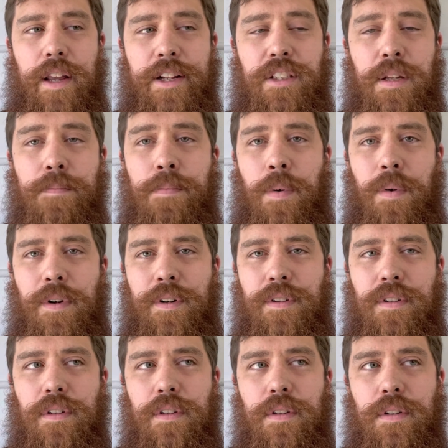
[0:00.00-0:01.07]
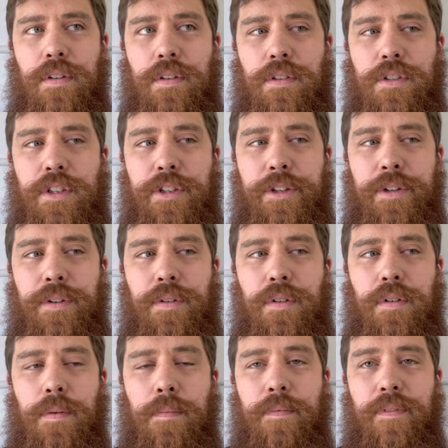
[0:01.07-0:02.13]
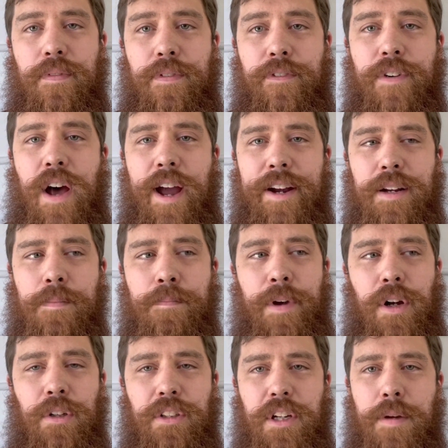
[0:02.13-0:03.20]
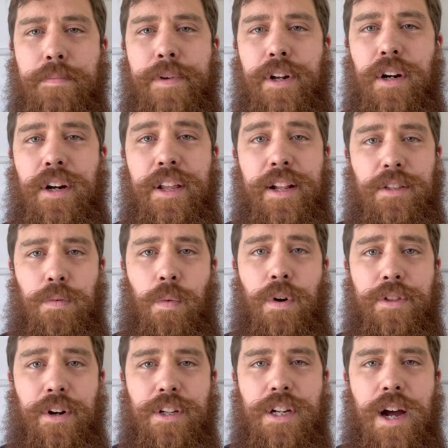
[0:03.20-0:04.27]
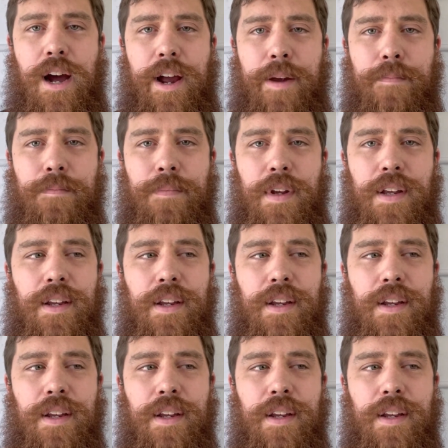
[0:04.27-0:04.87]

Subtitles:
important to find and build community that's worth our time.